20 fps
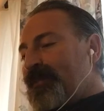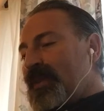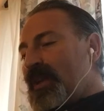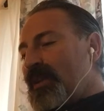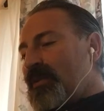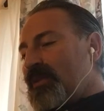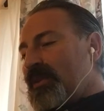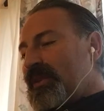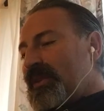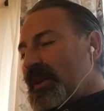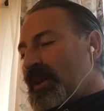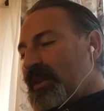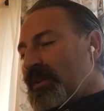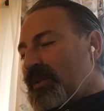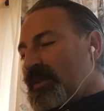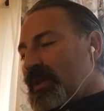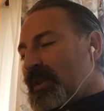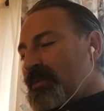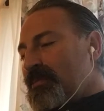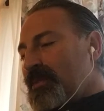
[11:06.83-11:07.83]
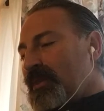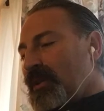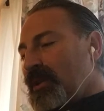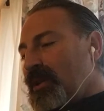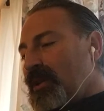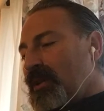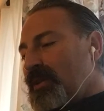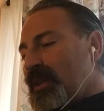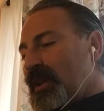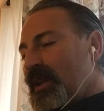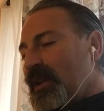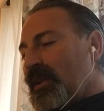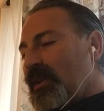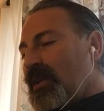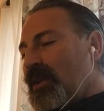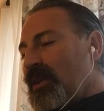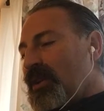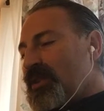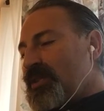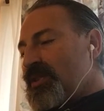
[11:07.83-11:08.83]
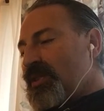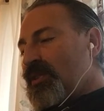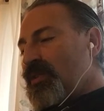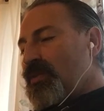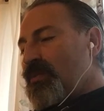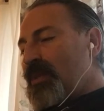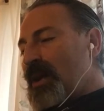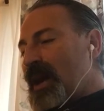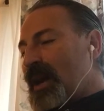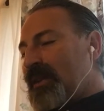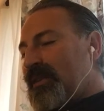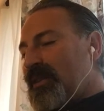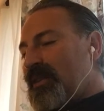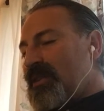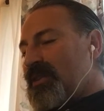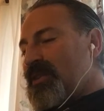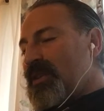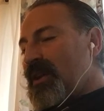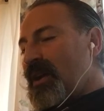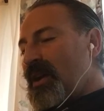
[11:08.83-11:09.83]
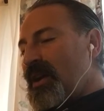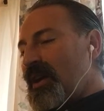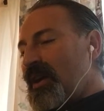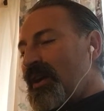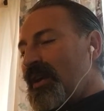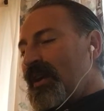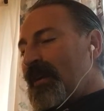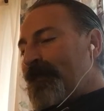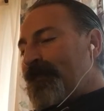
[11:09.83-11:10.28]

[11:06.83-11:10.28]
it would tell you that it longs to go back to the sky,